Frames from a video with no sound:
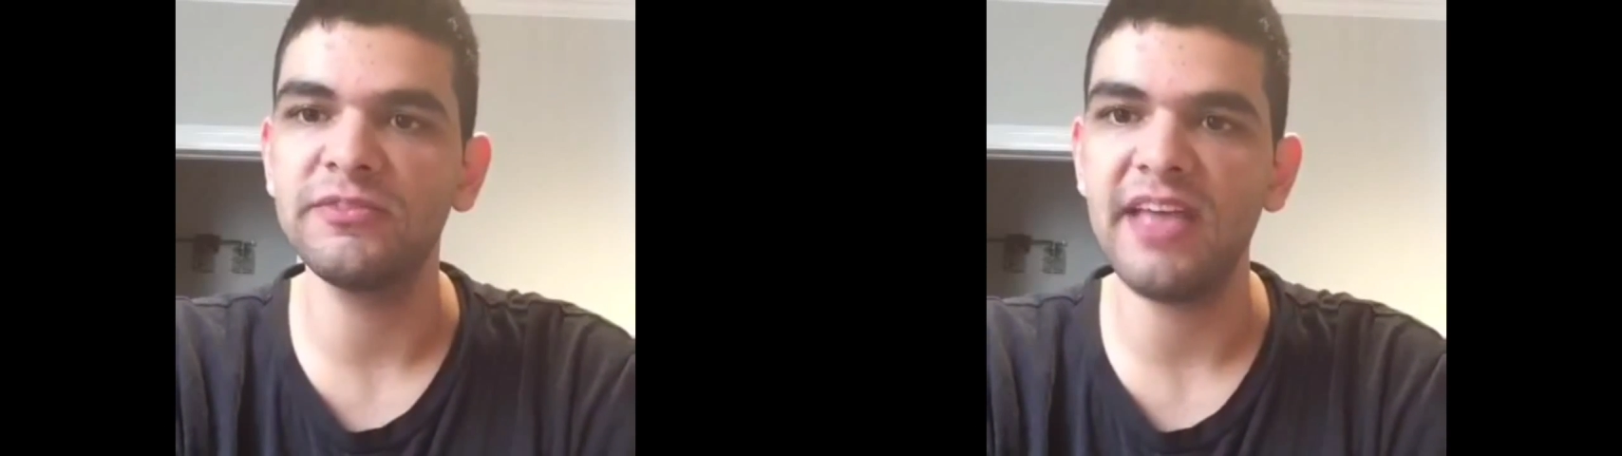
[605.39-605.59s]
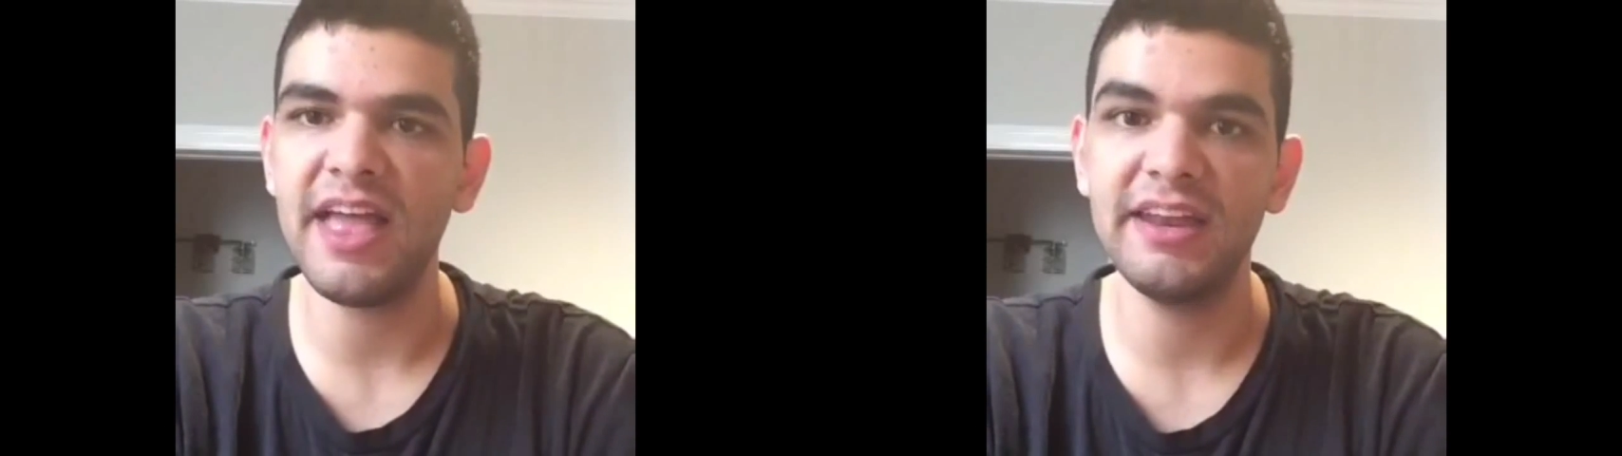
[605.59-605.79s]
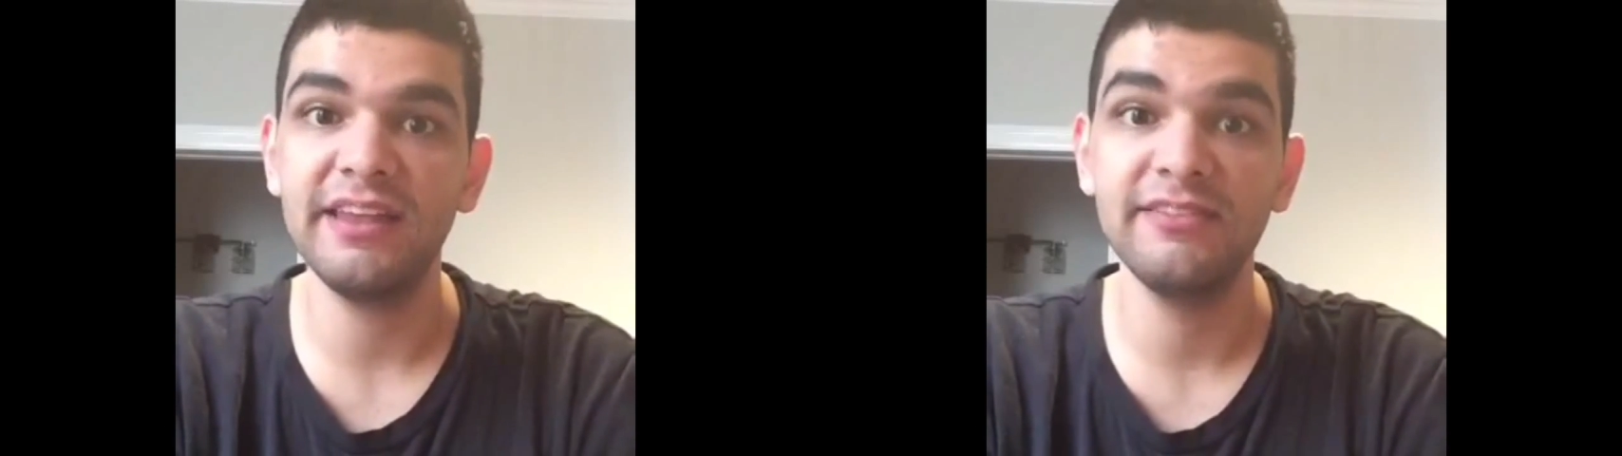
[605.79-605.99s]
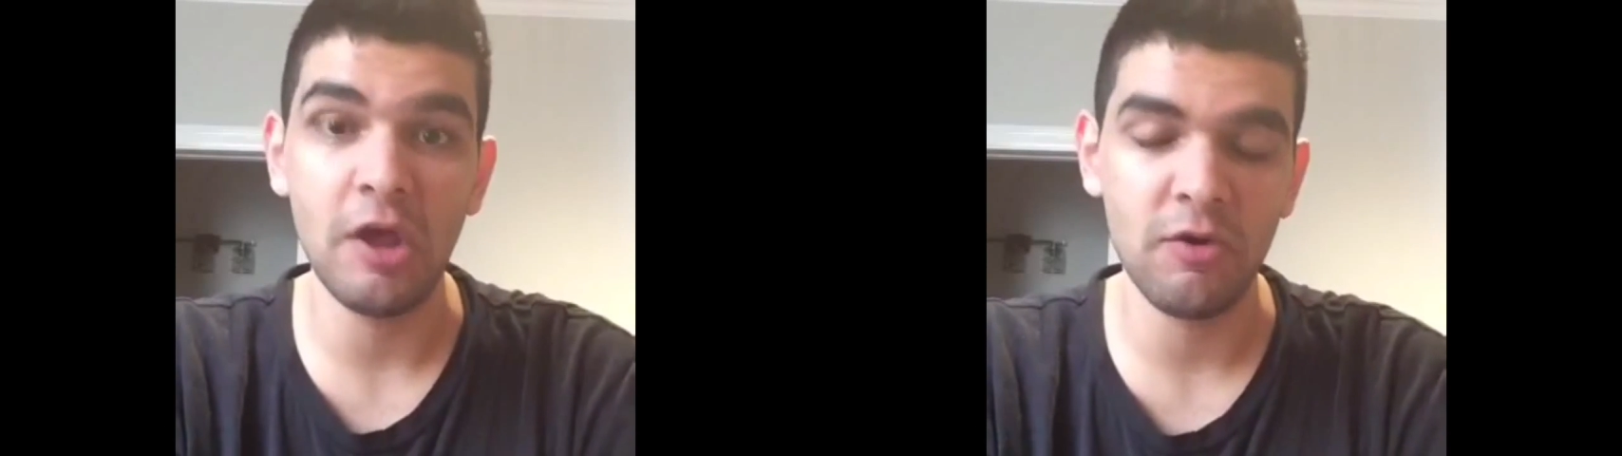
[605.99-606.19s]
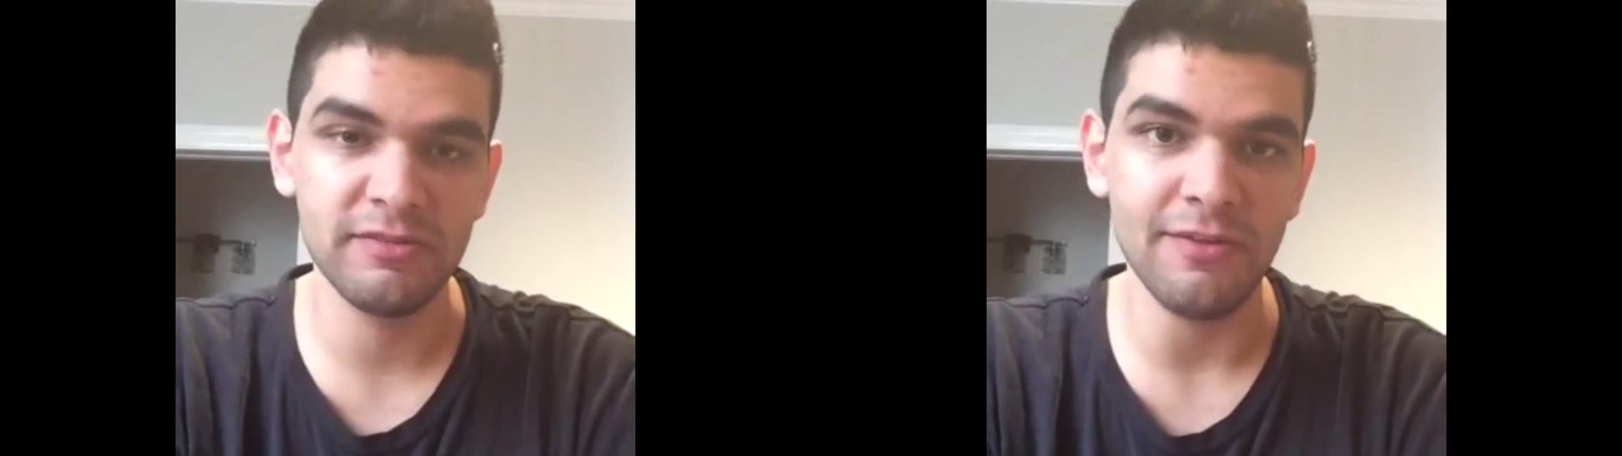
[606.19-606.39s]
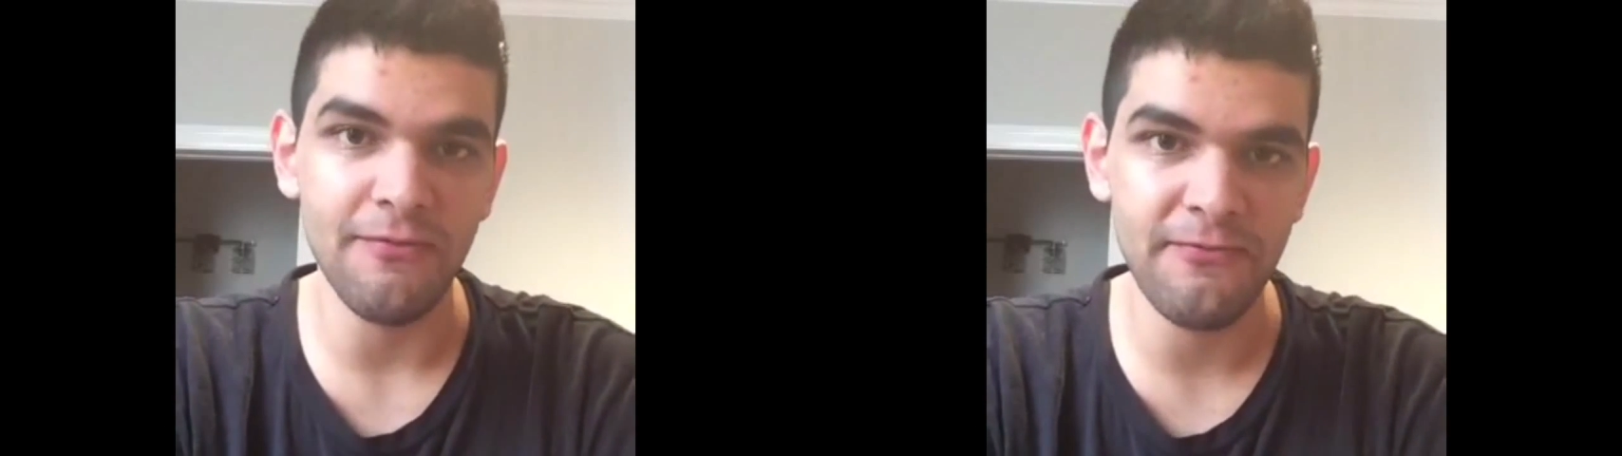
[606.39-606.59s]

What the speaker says: that there was a